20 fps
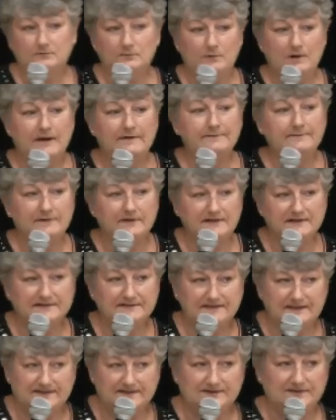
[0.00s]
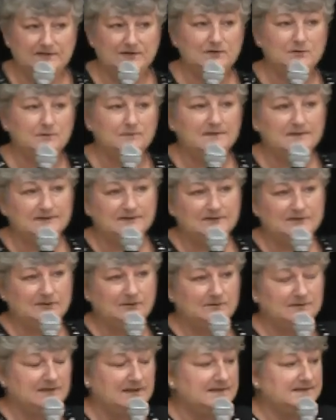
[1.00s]
reference as to who this
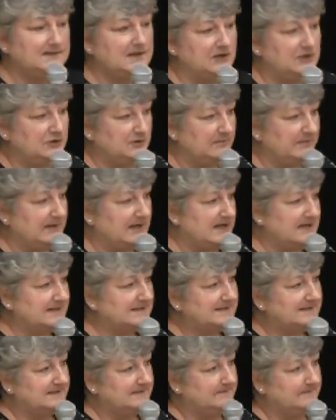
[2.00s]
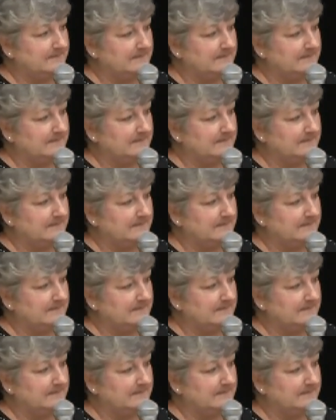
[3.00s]
student is on your bus.